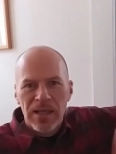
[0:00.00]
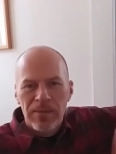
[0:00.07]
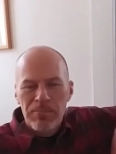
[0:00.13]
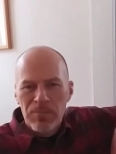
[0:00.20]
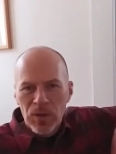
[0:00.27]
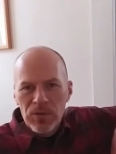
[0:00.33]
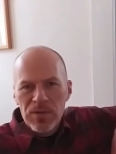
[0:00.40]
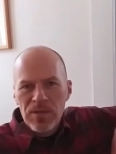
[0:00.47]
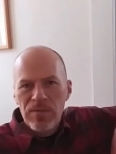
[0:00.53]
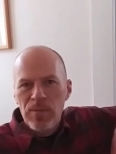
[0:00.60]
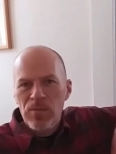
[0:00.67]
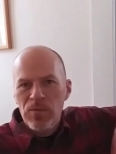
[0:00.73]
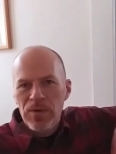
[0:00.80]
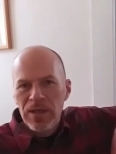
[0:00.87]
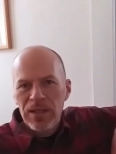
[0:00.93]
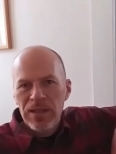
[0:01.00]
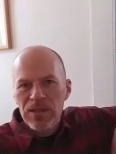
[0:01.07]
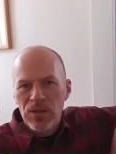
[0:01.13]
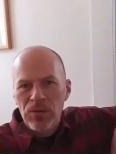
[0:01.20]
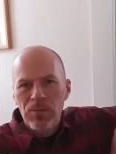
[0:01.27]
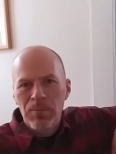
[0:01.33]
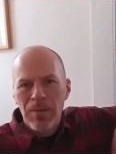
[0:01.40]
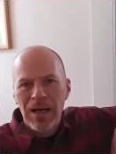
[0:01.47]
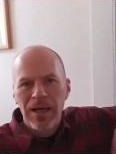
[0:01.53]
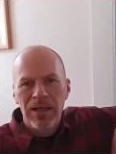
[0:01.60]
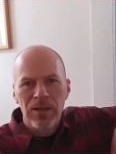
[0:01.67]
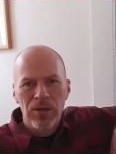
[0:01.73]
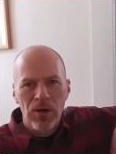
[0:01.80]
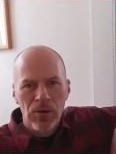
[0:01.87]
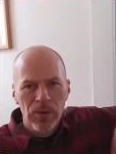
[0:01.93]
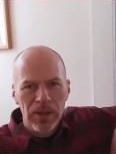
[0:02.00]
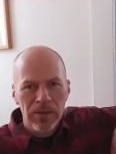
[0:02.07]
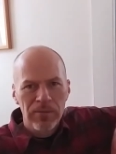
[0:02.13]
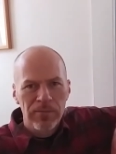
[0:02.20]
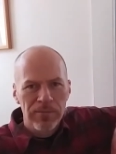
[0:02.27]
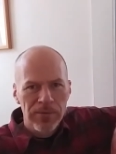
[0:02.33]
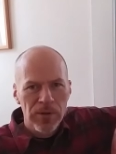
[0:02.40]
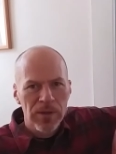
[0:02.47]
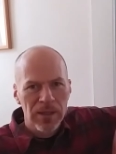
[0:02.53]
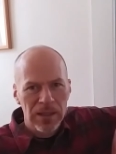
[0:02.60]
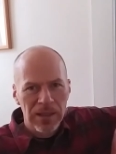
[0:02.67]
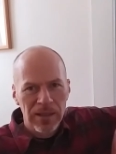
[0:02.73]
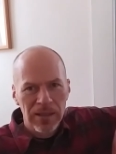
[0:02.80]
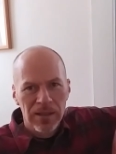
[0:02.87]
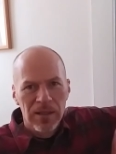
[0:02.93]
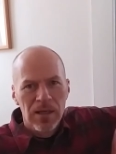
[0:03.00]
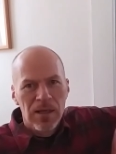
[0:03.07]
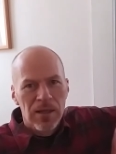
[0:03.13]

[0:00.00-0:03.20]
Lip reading: most of them really don't mind growing vertically.